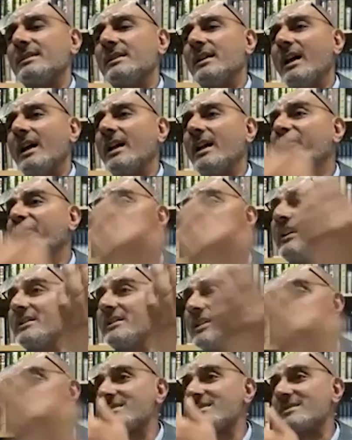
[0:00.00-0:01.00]
And if it
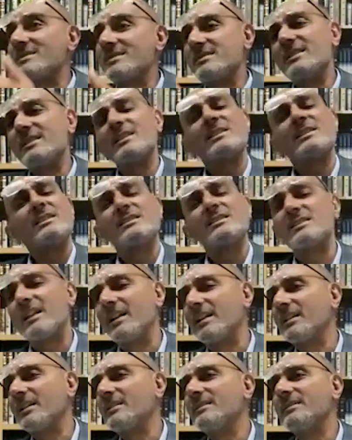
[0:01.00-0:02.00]
does, this is
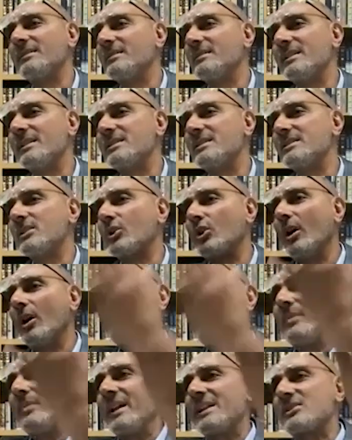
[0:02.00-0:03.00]
a
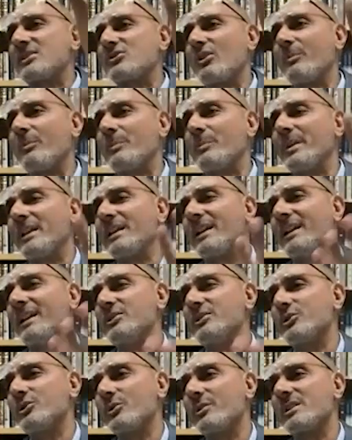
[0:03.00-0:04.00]
complex topic
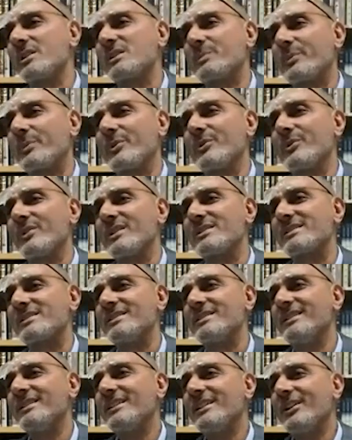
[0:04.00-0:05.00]
in jurisprudence.
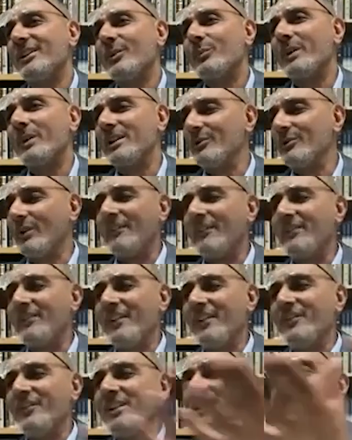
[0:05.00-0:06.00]
When you have
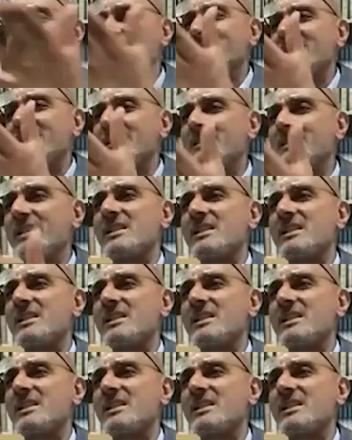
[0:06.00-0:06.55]
evidences that